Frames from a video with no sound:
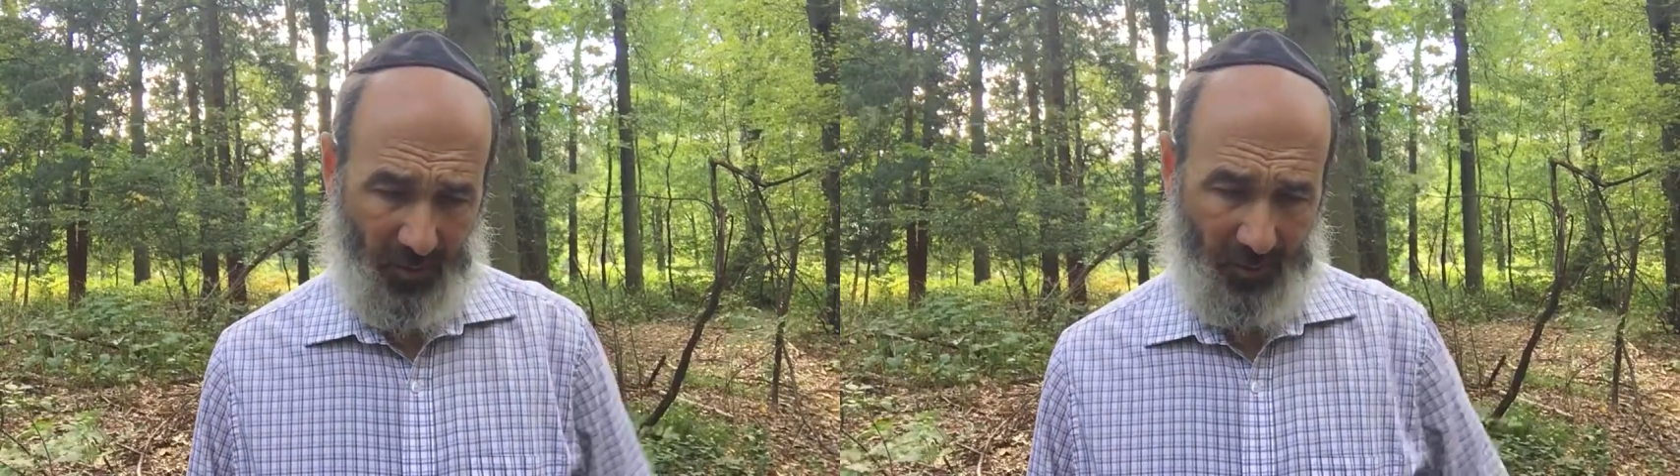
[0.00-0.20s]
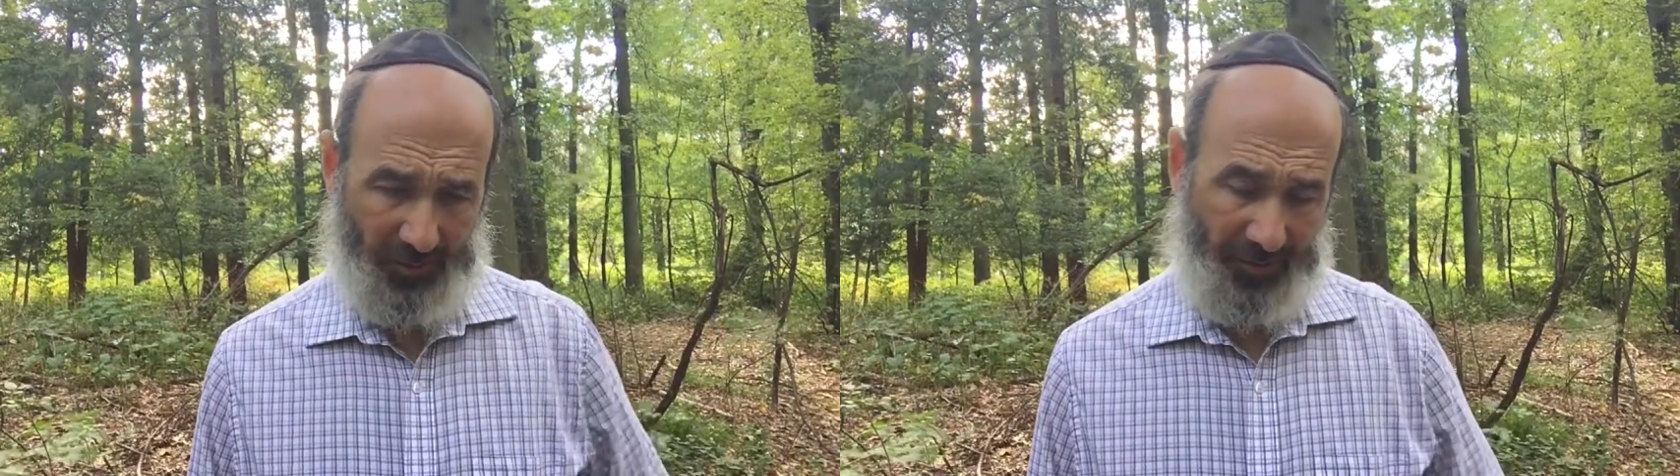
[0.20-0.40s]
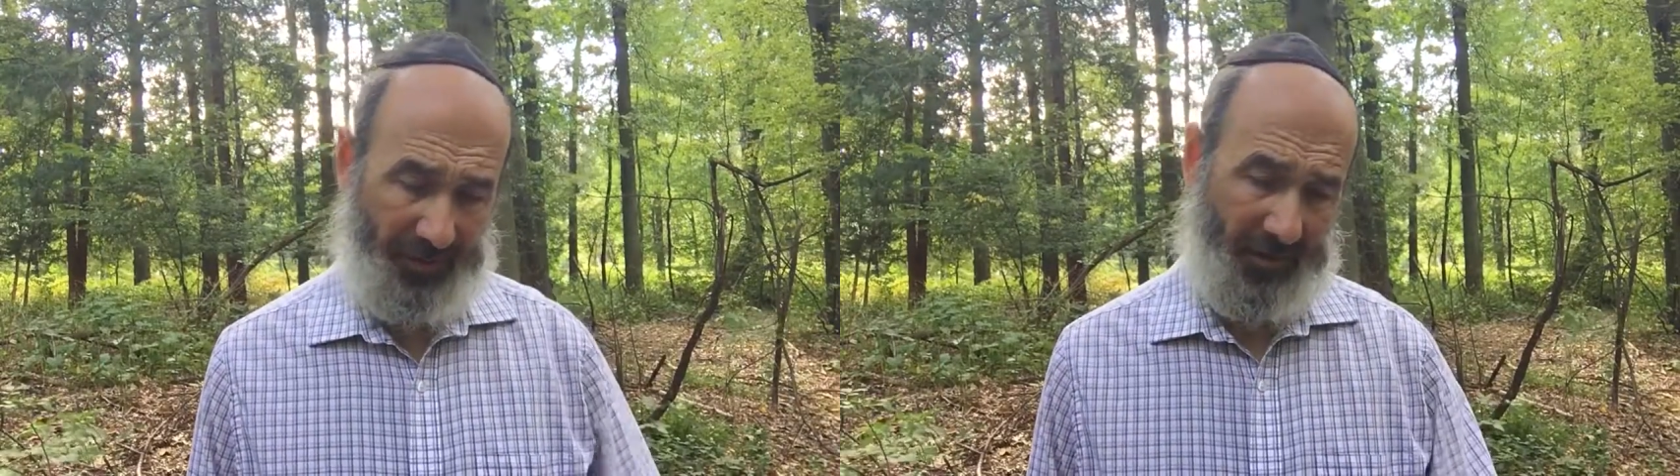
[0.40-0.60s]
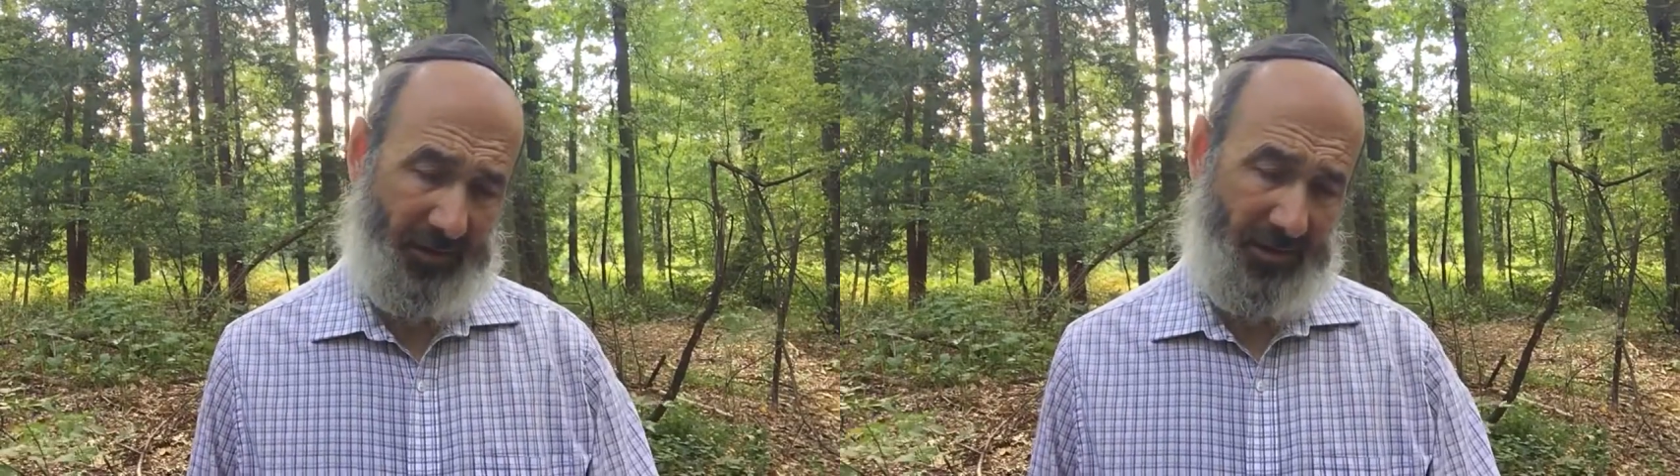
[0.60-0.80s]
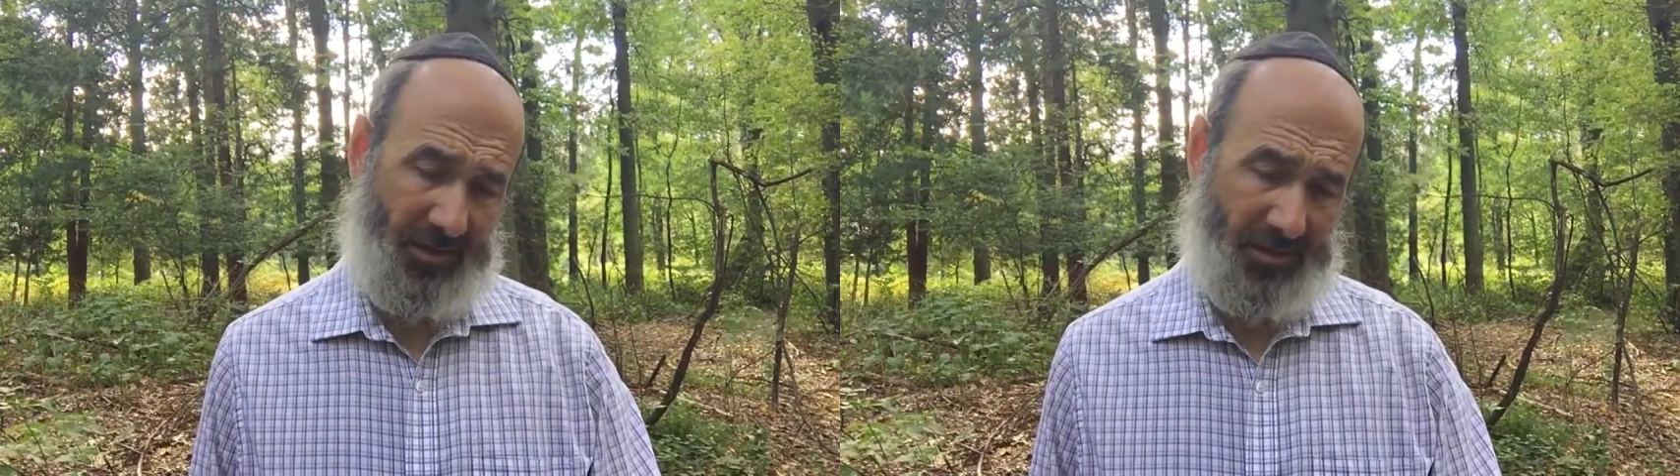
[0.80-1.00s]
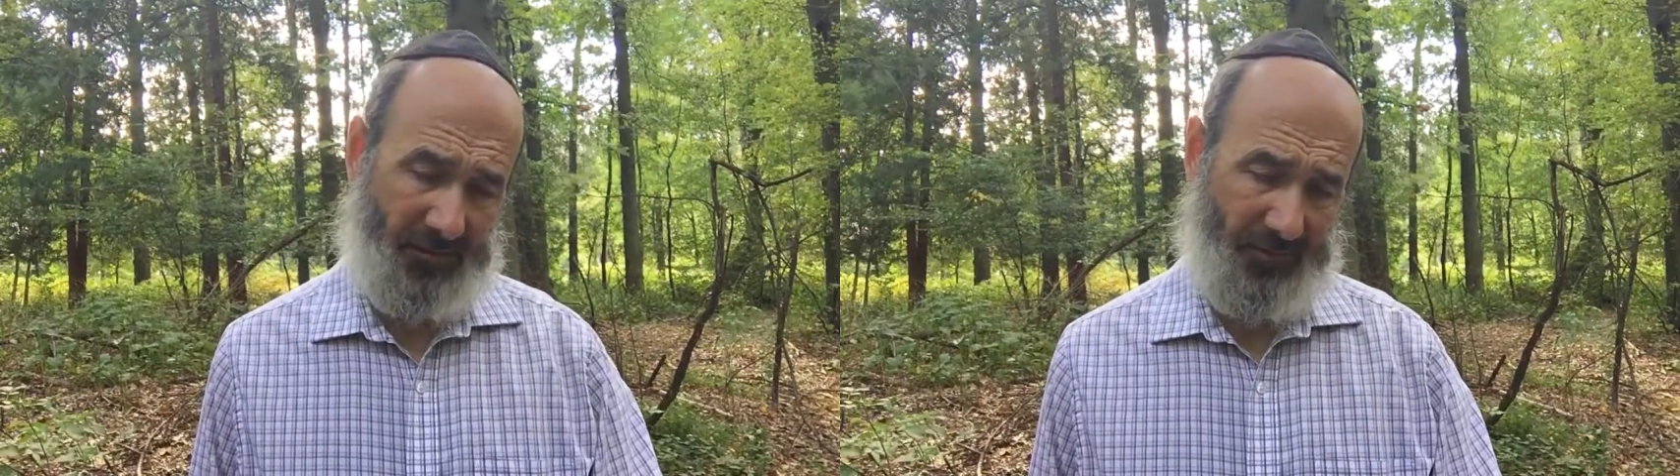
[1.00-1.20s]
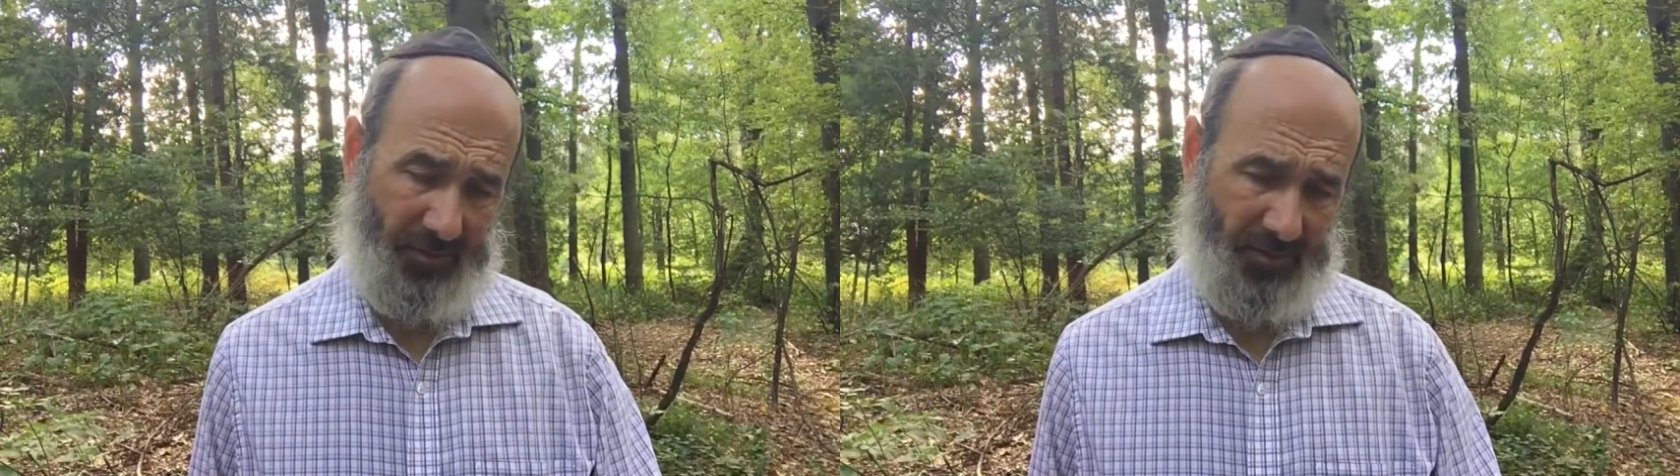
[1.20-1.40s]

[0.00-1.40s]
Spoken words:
with other conditions, even to